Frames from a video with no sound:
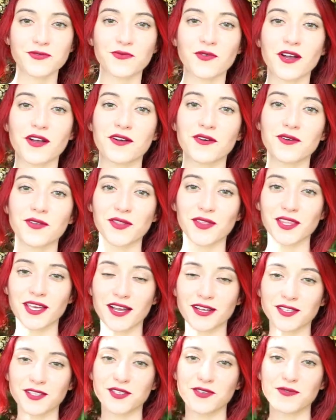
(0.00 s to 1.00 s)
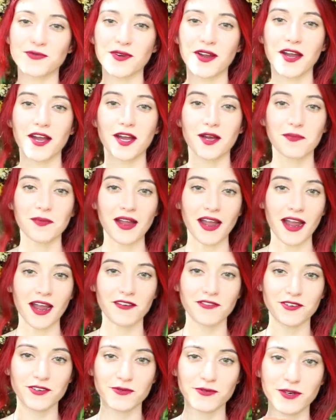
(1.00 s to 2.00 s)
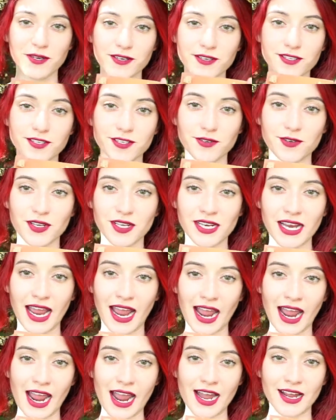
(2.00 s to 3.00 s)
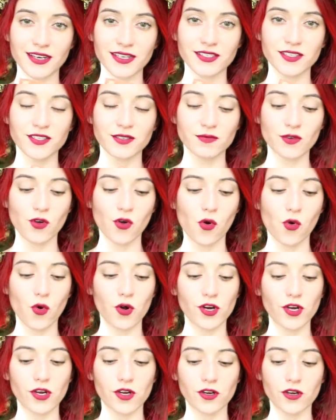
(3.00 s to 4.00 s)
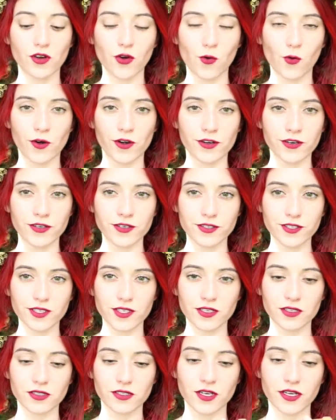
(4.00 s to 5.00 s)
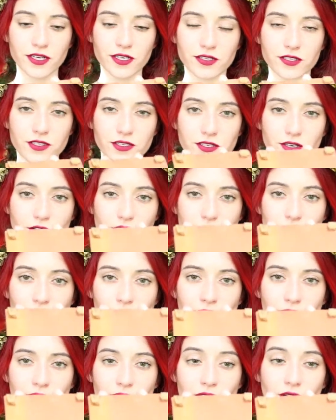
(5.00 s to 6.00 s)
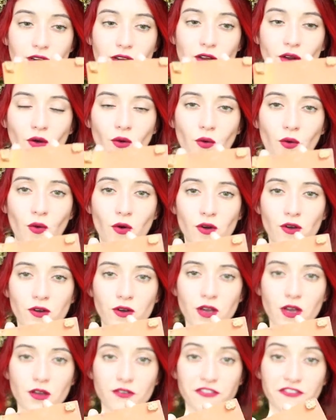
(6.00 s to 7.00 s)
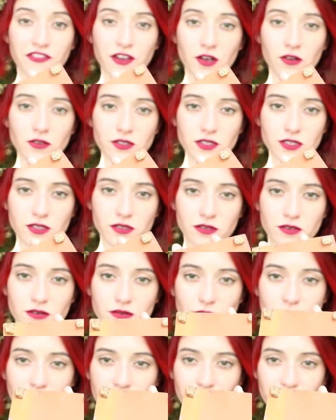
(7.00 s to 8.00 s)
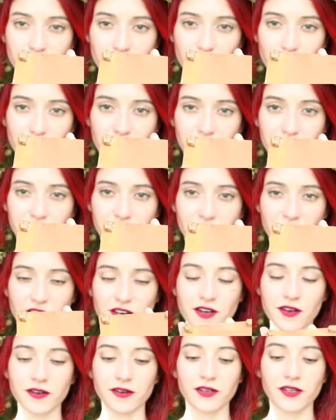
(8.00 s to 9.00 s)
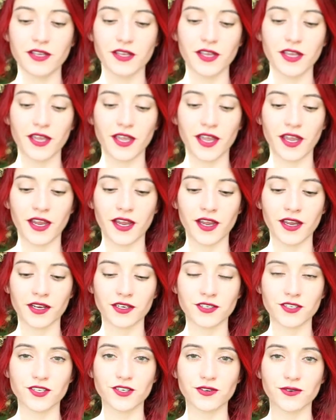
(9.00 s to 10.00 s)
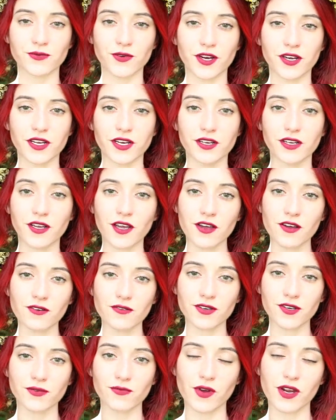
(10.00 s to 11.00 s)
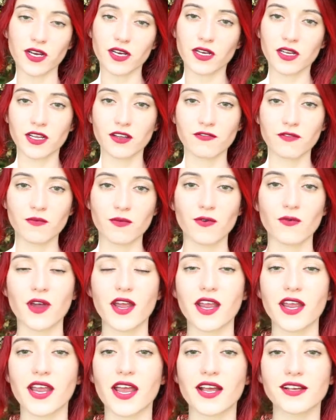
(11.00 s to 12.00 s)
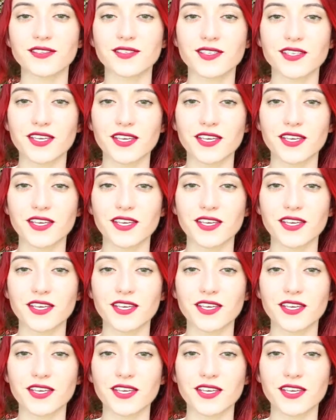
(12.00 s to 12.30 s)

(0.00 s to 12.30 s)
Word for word: Well, that's a wrap. Afterwards, you can add some cork corners like so or felt, whatever you prefer, and you're ready to go. You're ready to give them away as